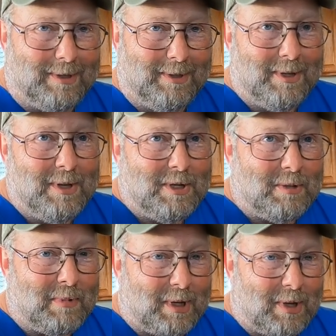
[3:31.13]
get
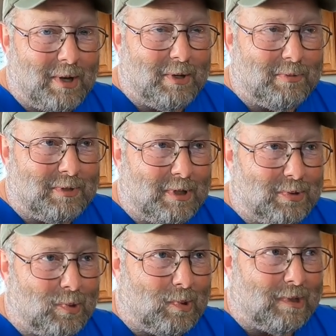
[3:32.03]
to make
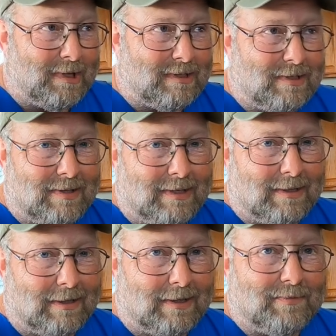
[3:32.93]
100% torque and get the thing
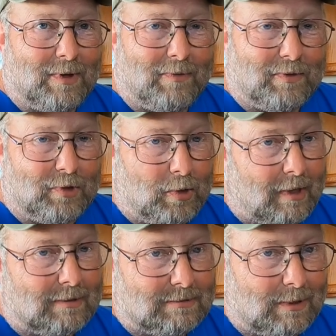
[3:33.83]
to lift off the truck.